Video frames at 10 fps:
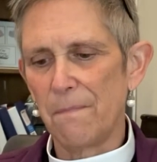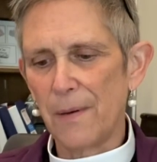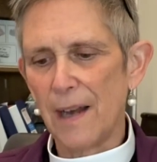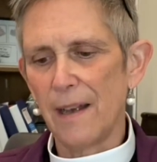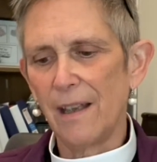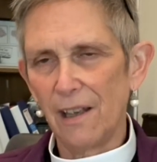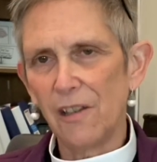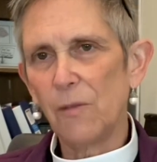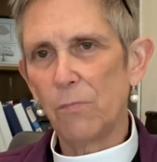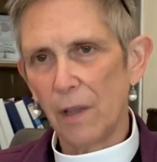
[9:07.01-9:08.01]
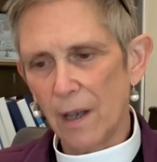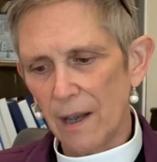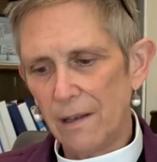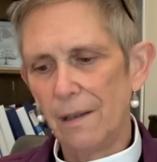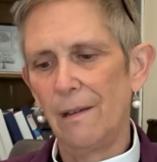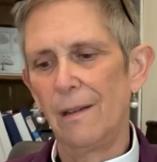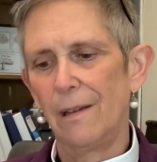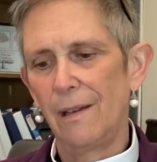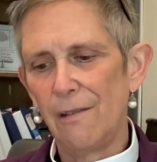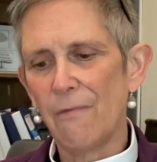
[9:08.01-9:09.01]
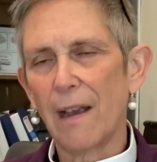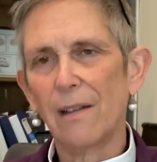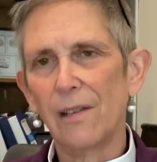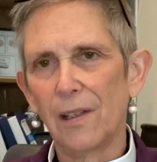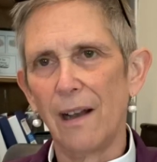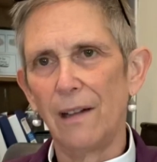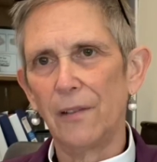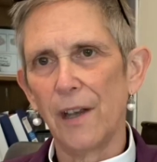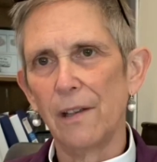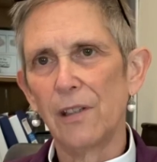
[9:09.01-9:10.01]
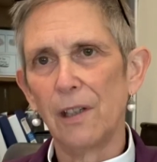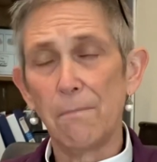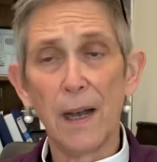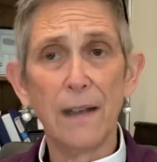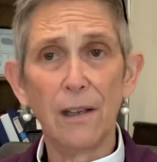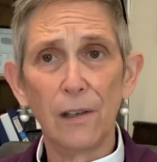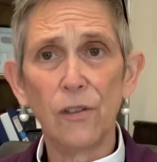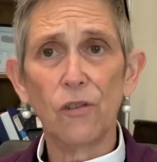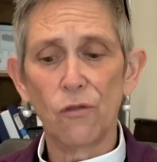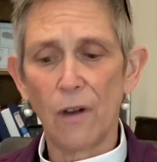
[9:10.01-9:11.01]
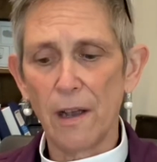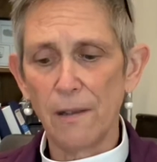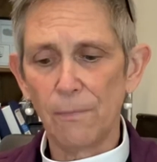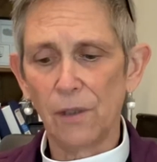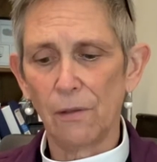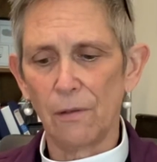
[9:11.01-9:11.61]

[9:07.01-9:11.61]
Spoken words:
by his blood he reconciled us, and by his stripes,